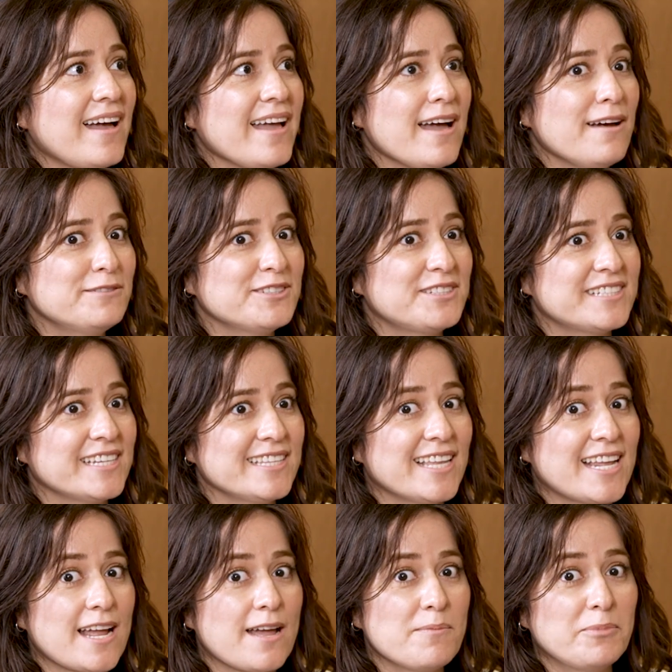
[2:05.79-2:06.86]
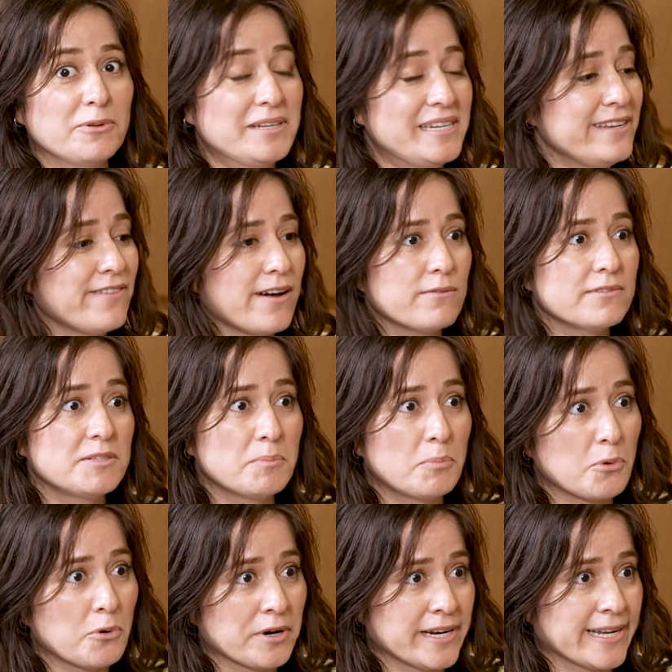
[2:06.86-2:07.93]
I have to say that I believe I was
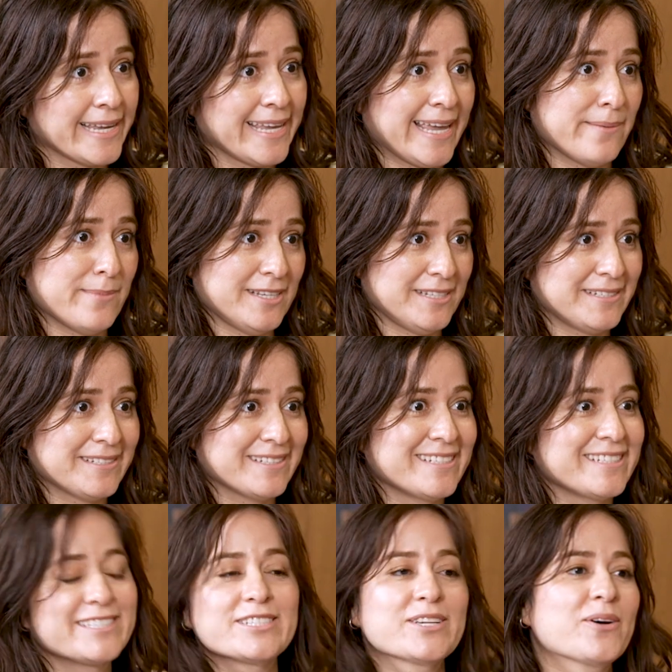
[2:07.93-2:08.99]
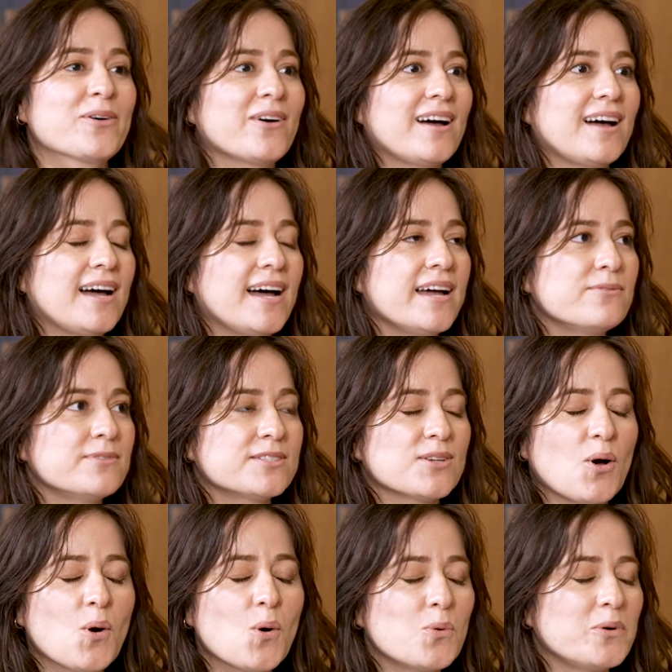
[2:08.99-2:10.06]
born a chemist. So I was
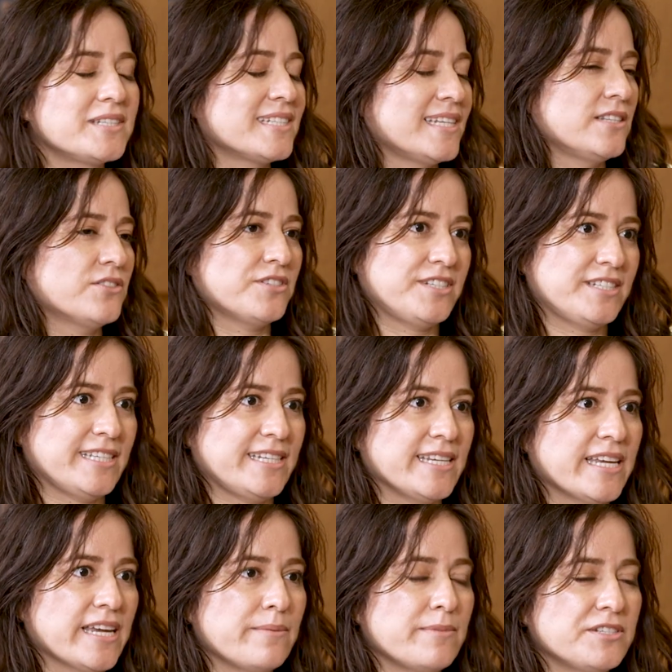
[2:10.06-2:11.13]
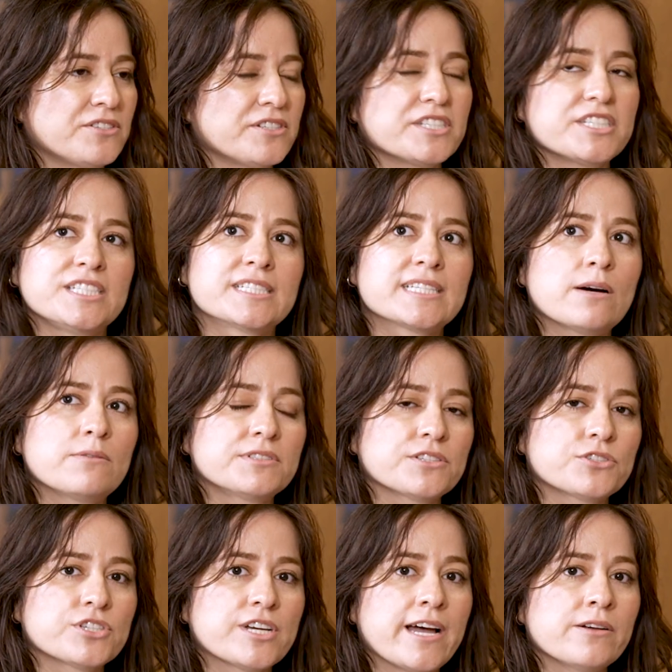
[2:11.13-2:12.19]
always interested in chemistry since I was a
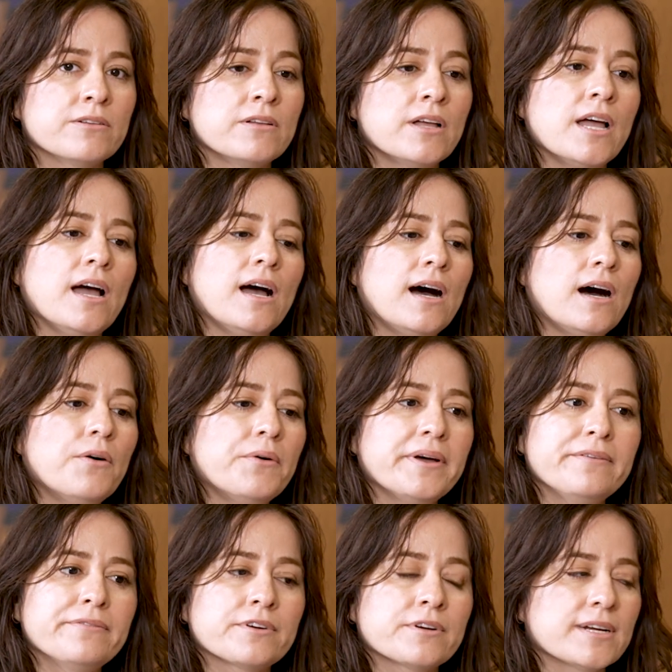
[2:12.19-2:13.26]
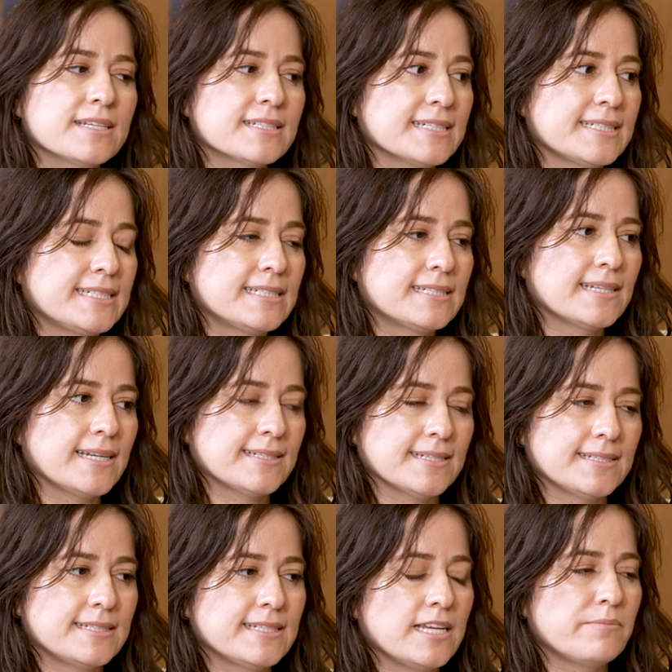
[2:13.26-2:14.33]
child. However, as
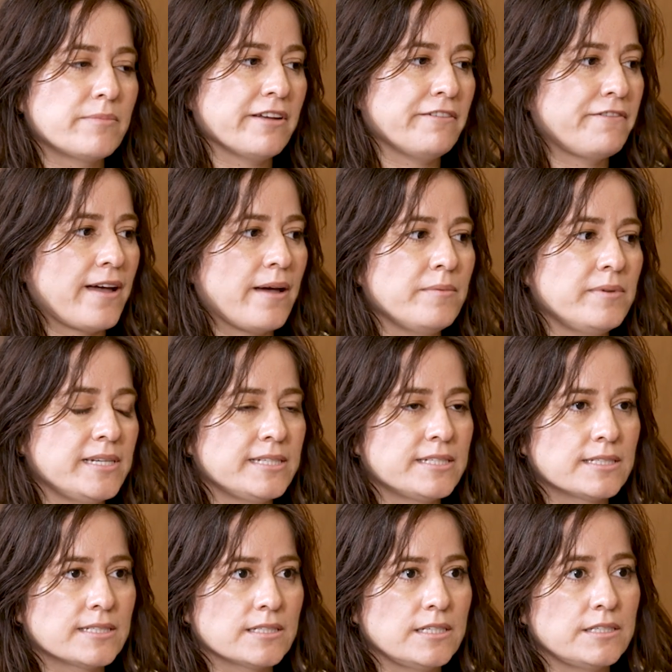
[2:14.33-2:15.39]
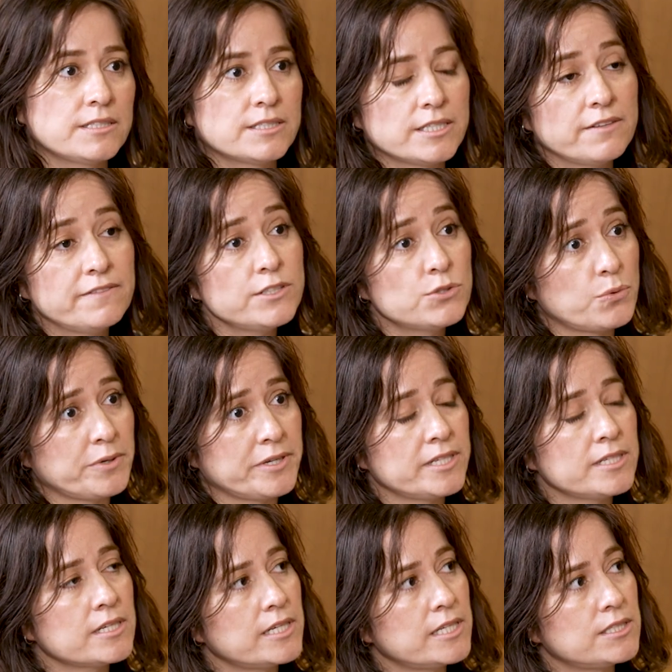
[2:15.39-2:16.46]
I said, my family is
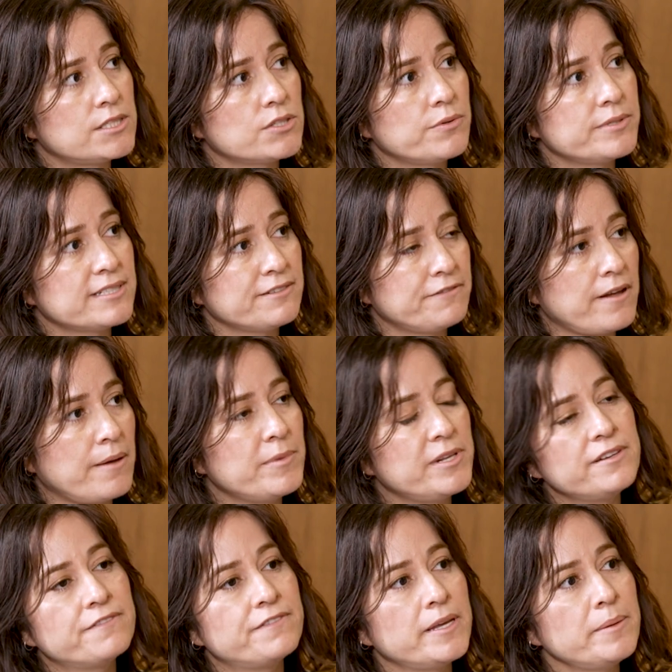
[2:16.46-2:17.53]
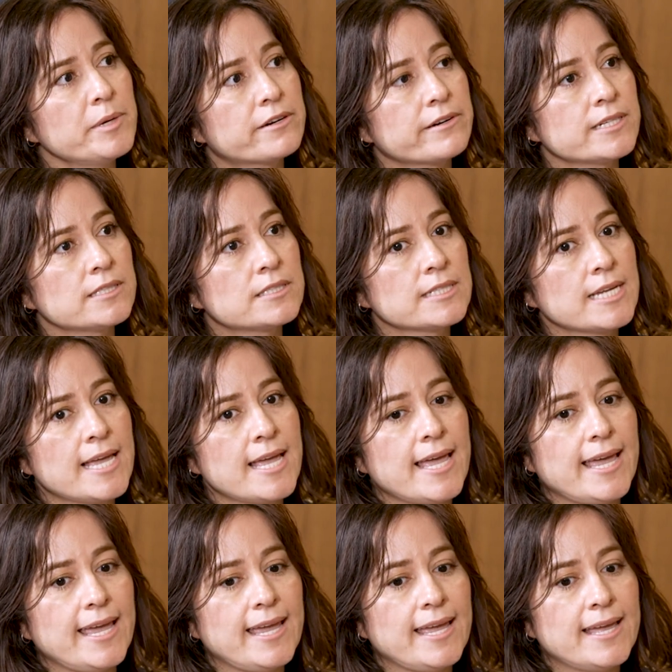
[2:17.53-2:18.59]
Salvadorian, and so it's a family of immigrants,
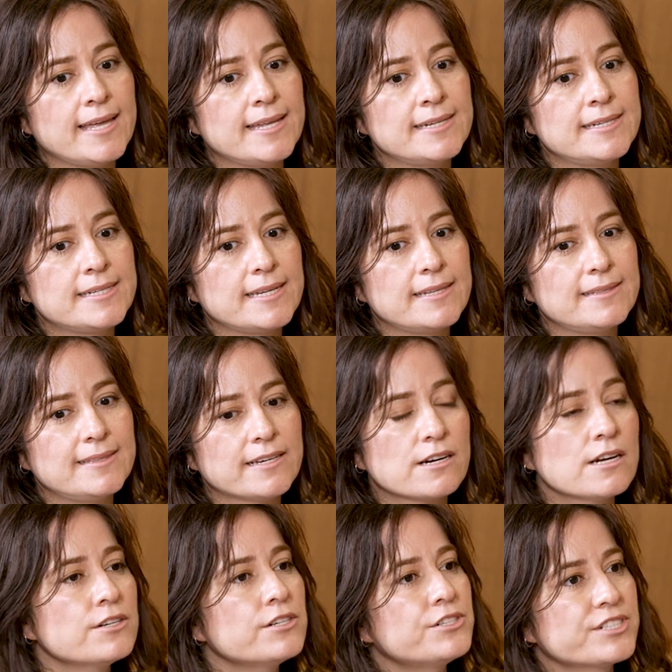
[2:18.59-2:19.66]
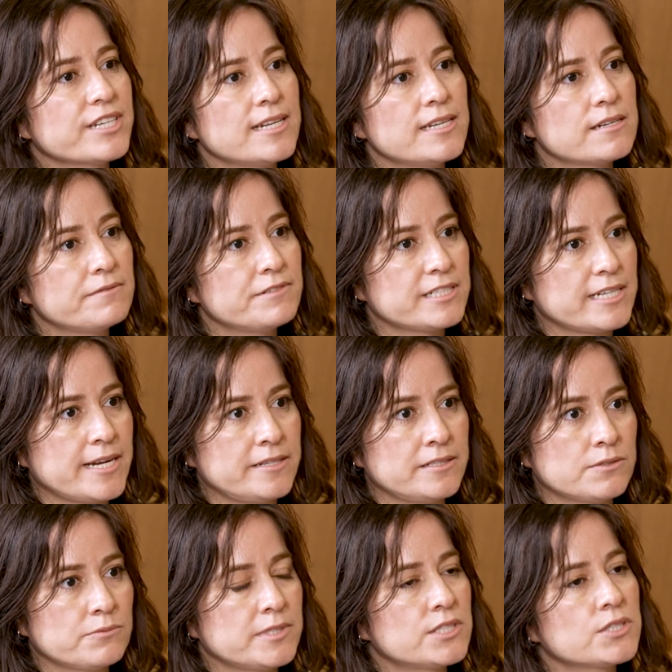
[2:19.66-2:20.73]
and their understanding of
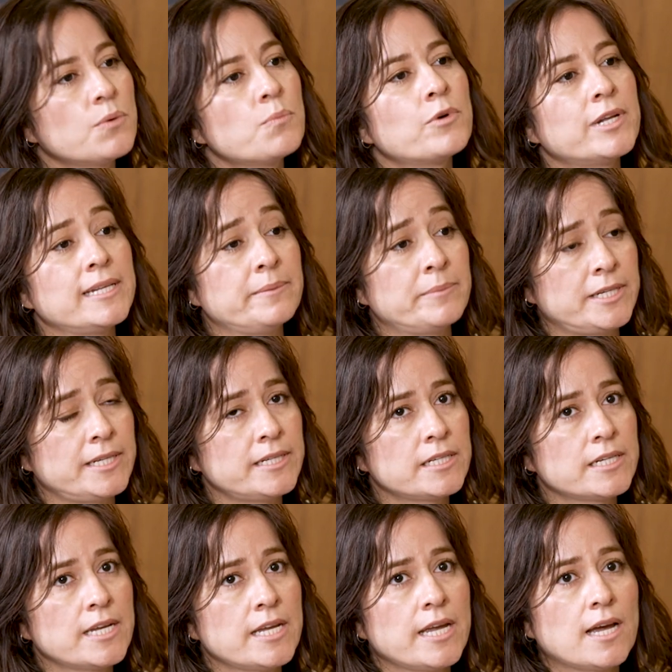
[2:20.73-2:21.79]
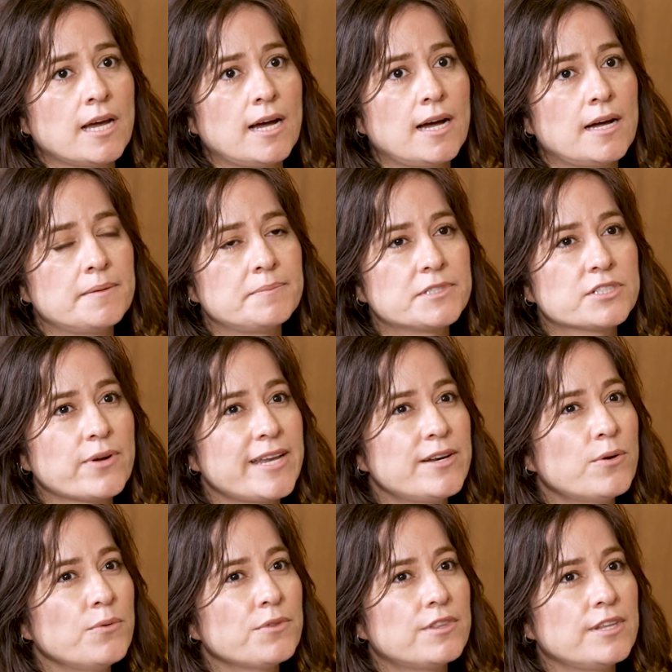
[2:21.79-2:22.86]
science was somewhat limited. So I
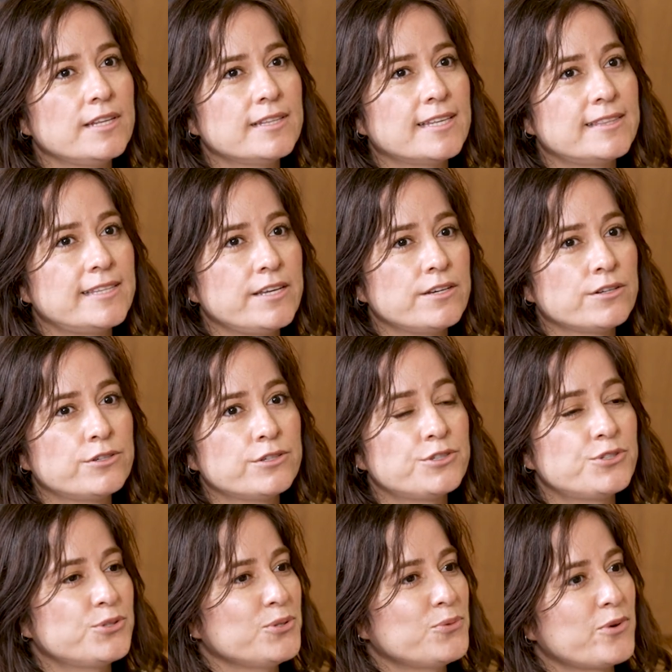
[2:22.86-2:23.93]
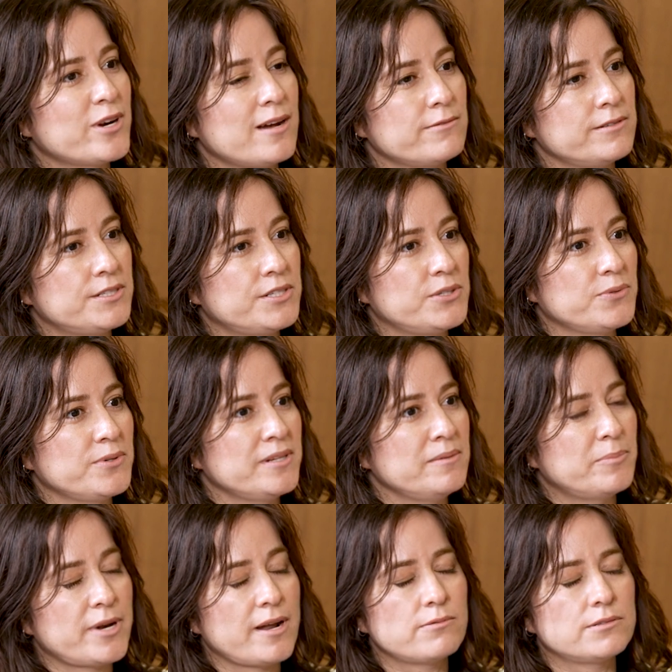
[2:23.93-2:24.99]
don't think that they understood what I was doing,
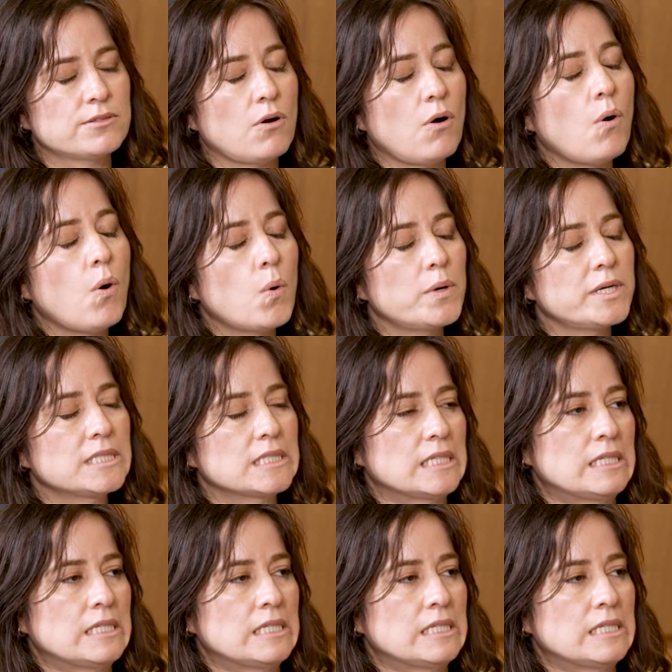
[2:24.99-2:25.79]
but I was always